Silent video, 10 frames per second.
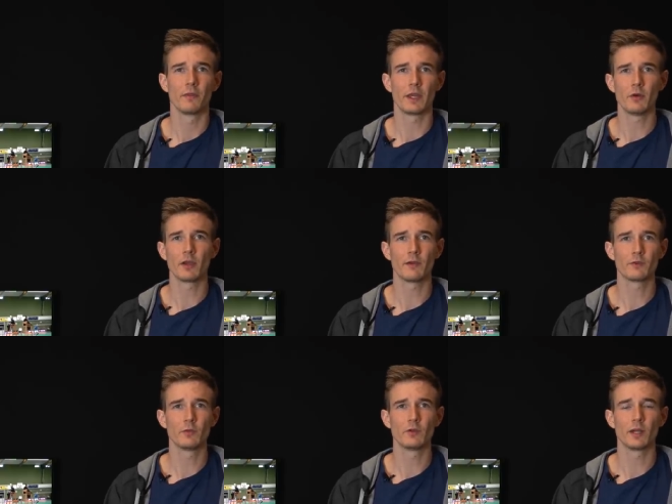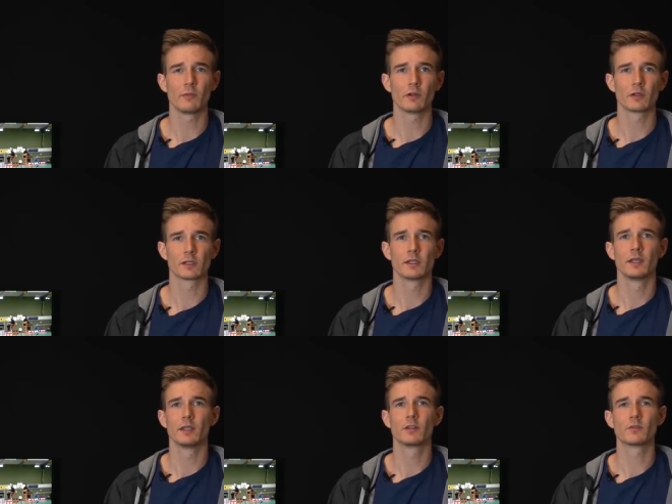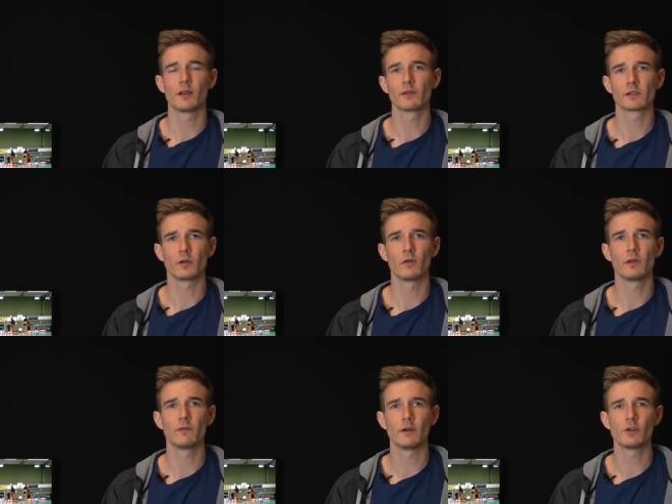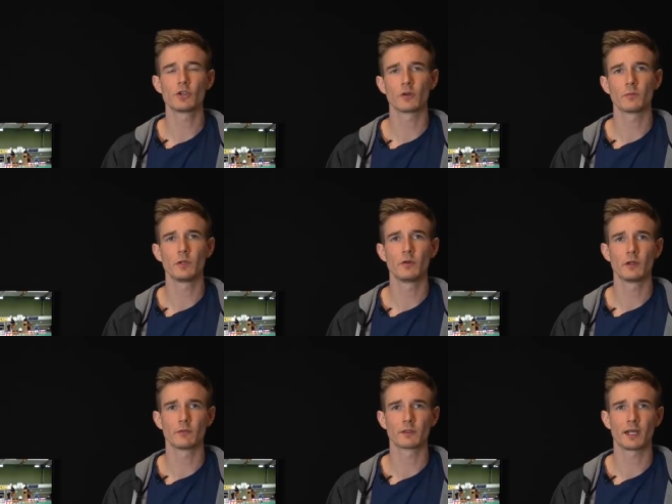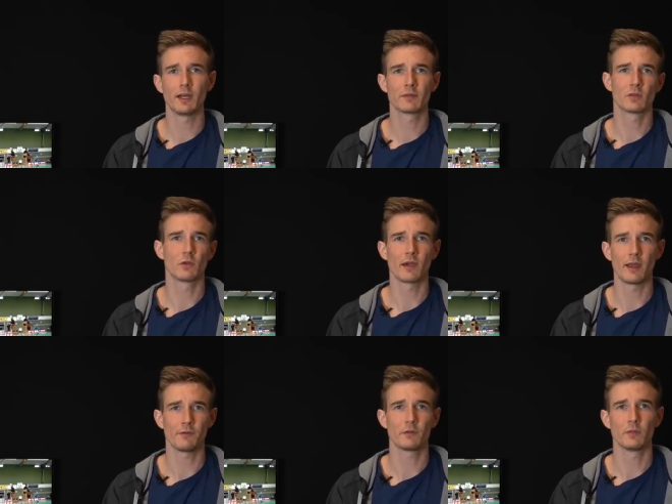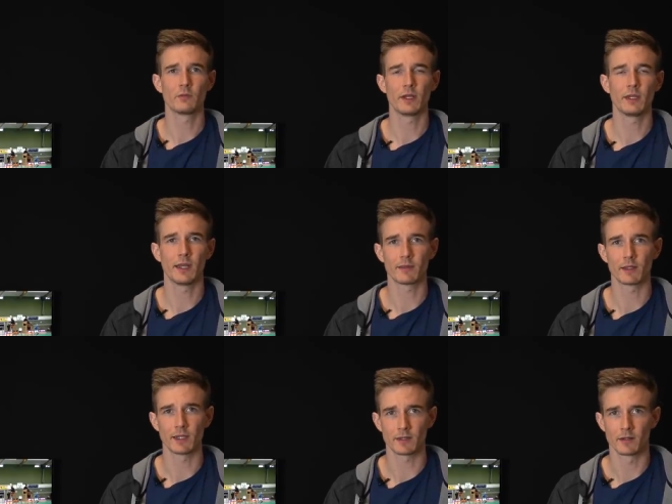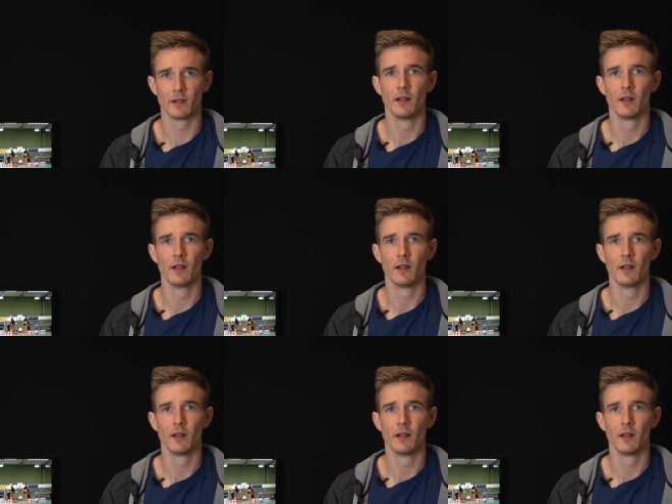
there you have to be ready because it travels only a very short period of time, so you have to be ready at the net.